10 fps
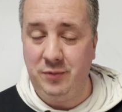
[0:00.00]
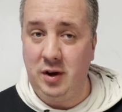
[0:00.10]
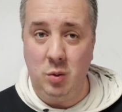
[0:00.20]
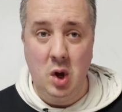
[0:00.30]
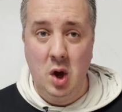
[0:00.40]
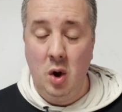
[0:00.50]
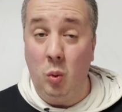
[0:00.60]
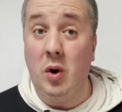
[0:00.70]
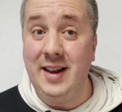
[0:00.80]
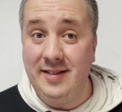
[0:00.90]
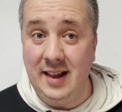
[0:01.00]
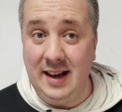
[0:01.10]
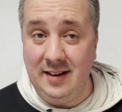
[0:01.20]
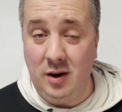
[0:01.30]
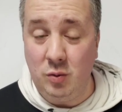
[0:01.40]
So what is the
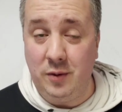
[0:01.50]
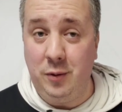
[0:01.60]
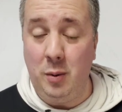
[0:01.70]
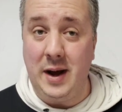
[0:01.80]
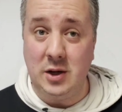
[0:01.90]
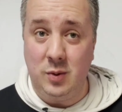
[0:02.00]
Leasehold Reform Act?